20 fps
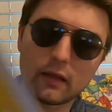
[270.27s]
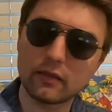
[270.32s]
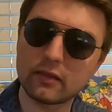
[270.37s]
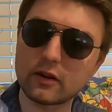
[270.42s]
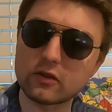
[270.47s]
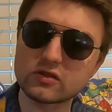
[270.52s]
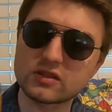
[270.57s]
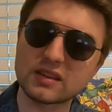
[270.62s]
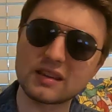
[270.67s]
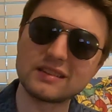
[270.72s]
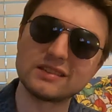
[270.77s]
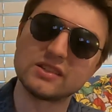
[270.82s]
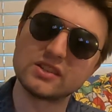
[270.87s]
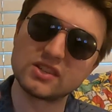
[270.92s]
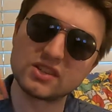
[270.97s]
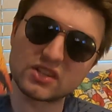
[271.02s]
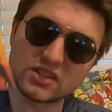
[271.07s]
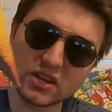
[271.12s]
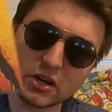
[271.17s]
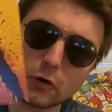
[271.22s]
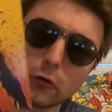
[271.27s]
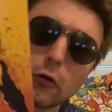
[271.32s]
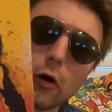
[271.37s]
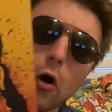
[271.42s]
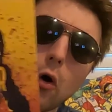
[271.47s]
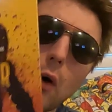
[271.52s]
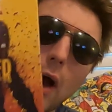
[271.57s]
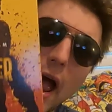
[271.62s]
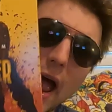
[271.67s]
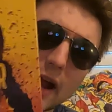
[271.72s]
There's
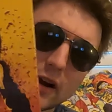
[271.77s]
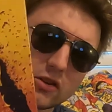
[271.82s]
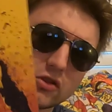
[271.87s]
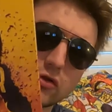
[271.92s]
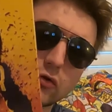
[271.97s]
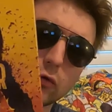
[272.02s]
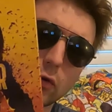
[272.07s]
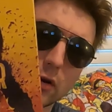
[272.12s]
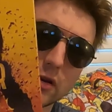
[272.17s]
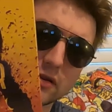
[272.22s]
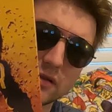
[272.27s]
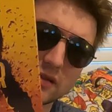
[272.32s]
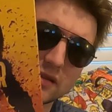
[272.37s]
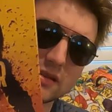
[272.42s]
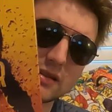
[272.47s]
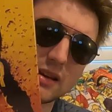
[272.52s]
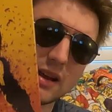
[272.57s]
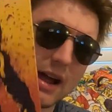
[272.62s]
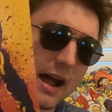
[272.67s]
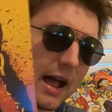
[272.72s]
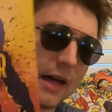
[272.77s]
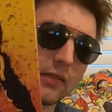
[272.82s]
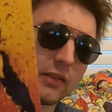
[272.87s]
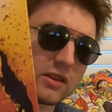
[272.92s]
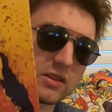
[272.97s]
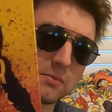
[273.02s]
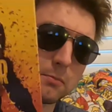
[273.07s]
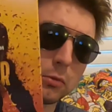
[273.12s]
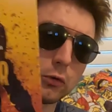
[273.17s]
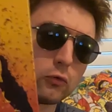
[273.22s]
0 extras on
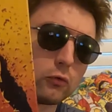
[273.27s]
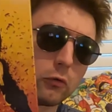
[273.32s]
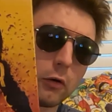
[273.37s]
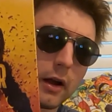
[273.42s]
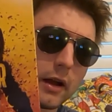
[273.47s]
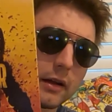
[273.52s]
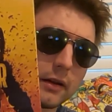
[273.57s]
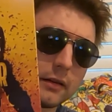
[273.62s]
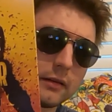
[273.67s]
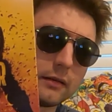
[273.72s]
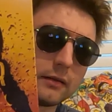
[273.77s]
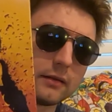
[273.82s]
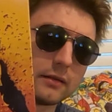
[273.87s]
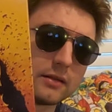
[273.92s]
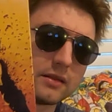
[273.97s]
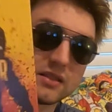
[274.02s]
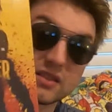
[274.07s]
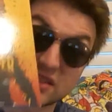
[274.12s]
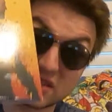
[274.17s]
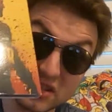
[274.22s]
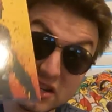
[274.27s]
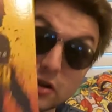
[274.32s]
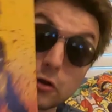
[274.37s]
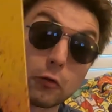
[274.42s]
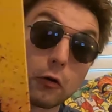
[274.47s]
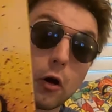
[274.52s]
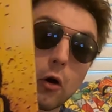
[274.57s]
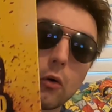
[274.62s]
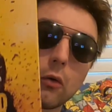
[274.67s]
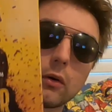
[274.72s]
this Blu-ray.
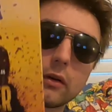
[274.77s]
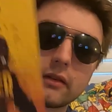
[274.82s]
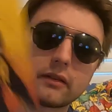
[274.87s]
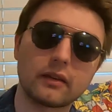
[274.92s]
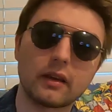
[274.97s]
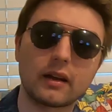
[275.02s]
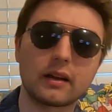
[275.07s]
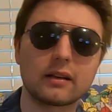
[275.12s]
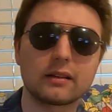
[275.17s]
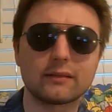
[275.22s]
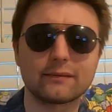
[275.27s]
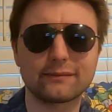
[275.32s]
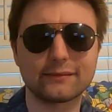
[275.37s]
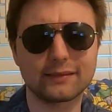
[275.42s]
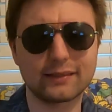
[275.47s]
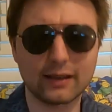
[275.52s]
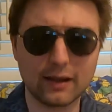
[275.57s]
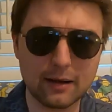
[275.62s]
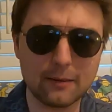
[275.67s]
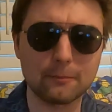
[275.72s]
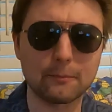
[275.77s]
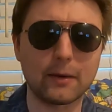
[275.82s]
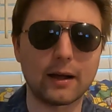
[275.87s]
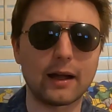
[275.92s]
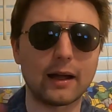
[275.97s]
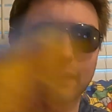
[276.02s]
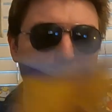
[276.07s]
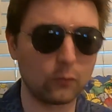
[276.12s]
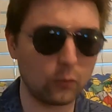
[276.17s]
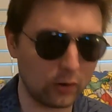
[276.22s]
0. It's like, come
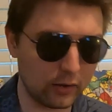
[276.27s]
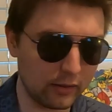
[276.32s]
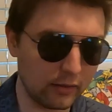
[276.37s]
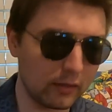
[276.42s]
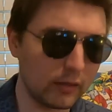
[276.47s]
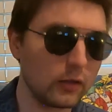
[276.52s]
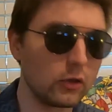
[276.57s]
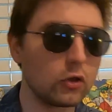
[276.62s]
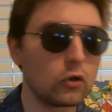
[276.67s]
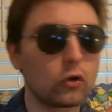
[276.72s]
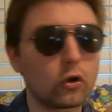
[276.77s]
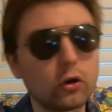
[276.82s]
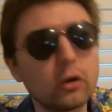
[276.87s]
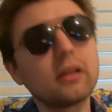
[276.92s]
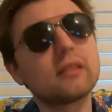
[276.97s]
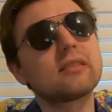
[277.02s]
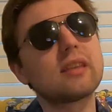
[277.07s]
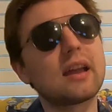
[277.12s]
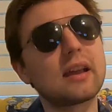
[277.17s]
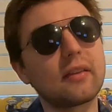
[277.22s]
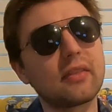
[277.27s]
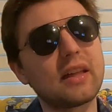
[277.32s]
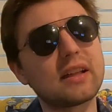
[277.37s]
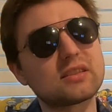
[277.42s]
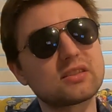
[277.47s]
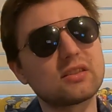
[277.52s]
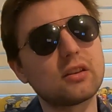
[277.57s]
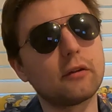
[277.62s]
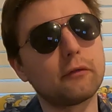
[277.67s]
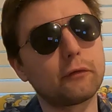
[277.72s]
on. Why? You couldn't have taken
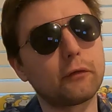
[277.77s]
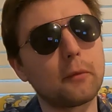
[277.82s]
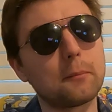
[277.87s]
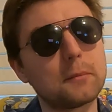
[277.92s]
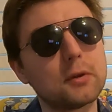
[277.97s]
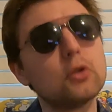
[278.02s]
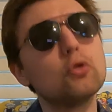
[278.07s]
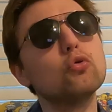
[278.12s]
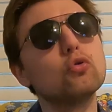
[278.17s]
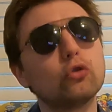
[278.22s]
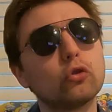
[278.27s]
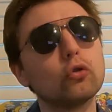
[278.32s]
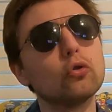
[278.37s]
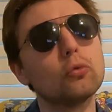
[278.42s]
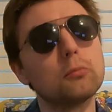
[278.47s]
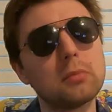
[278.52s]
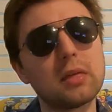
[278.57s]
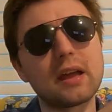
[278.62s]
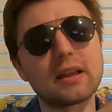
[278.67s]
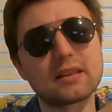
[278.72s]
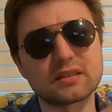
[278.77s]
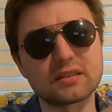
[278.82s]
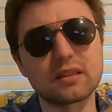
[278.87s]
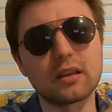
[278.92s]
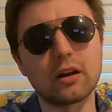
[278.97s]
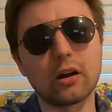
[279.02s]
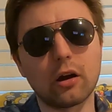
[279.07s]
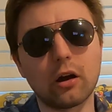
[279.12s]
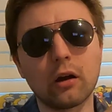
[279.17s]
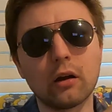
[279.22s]
that stuff from YouTube that's
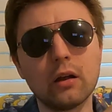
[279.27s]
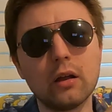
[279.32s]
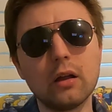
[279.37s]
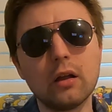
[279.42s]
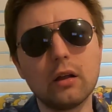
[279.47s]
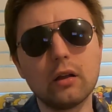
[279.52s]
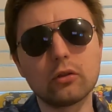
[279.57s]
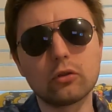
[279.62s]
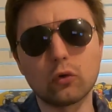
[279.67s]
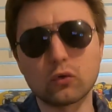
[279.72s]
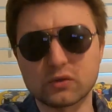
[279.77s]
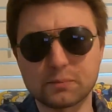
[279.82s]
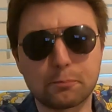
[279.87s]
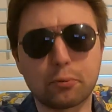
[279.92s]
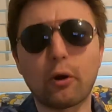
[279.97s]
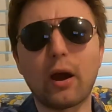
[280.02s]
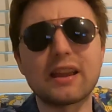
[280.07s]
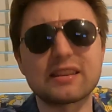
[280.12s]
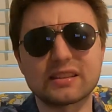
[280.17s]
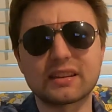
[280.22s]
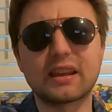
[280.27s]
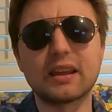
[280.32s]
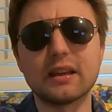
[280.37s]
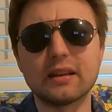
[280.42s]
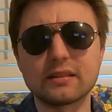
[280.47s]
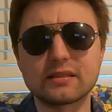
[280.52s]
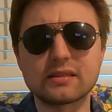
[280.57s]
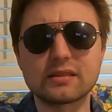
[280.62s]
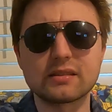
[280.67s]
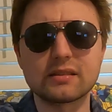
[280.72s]
there. Those press
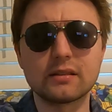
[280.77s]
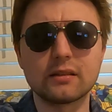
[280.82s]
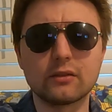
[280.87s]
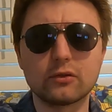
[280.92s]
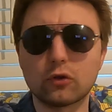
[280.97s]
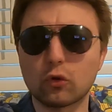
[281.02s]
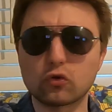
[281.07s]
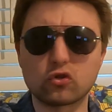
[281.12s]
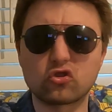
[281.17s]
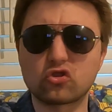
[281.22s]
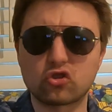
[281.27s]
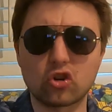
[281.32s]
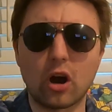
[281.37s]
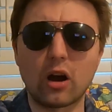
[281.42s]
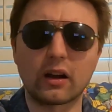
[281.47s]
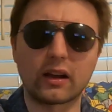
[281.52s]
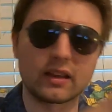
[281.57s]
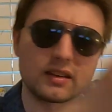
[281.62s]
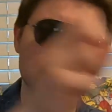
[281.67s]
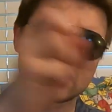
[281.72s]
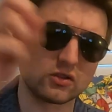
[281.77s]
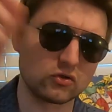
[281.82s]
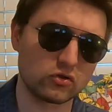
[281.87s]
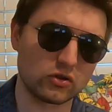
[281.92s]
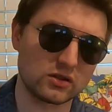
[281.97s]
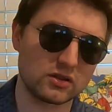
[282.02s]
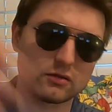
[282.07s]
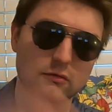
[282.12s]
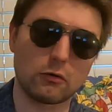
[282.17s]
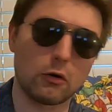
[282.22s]
kits, those junkets, and
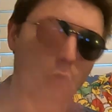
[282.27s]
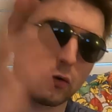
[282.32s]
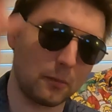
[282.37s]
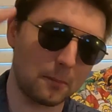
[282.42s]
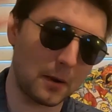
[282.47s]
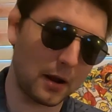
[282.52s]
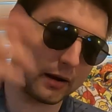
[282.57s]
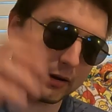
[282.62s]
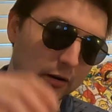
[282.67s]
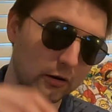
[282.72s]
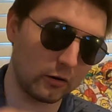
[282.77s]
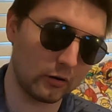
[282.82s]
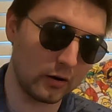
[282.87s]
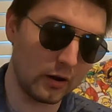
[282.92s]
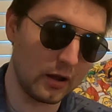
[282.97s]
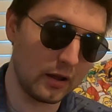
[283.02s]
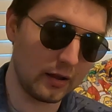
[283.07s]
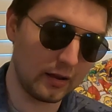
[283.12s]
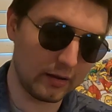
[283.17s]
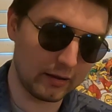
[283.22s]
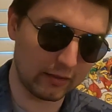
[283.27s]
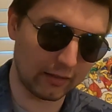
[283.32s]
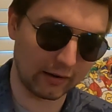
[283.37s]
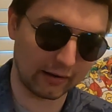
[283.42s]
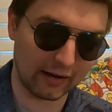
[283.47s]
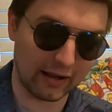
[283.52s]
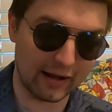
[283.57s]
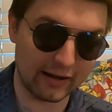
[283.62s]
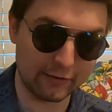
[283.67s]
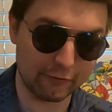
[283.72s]
just thrown them on here.
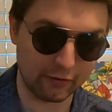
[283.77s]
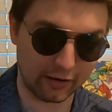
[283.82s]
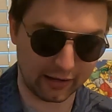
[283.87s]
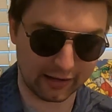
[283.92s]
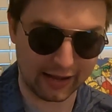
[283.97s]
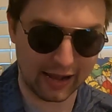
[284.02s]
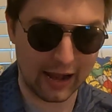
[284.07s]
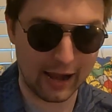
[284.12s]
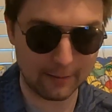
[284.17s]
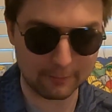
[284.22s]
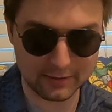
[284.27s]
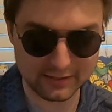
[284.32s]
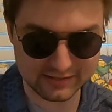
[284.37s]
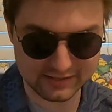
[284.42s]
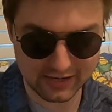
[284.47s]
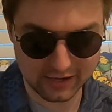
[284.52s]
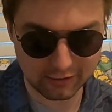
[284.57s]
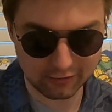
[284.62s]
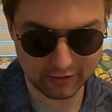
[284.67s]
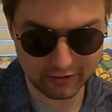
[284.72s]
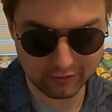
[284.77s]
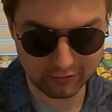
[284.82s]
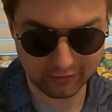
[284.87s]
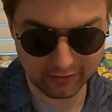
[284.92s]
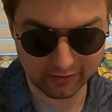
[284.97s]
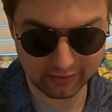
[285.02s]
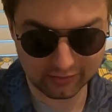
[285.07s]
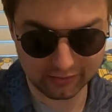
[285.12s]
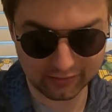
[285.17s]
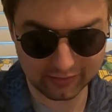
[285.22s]
Like, not even a commentary or
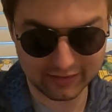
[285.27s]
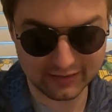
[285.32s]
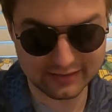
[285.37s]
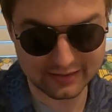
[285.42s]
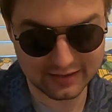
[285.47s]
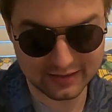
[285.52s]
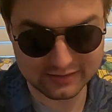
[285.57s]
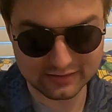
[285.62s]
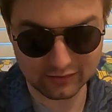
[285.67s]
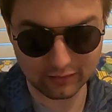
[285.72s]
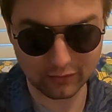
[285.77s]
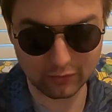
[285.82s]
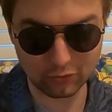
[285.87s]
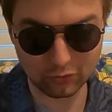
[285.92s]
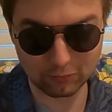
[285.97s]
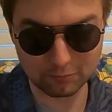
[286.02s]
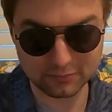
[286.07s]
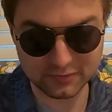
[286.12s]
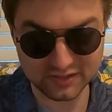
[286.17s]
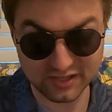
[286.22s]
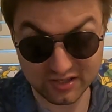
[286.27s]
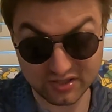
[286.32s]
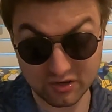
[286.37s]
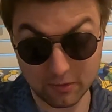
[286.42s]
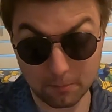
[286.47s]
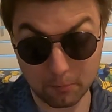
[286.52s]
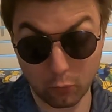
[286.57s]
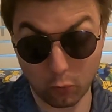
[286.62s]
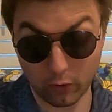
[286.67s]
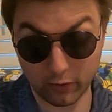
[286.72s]
anything. That's a little
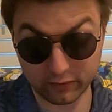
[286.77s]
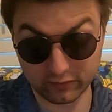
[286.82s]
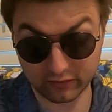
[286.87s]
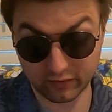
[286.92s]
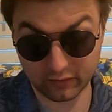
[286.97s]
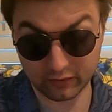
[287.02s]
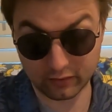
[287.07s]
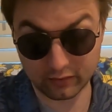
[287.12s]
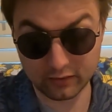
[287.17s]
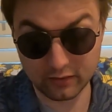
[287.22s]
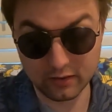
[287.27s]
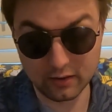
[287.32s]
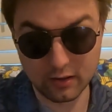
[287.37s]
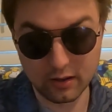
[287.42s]
disappointing.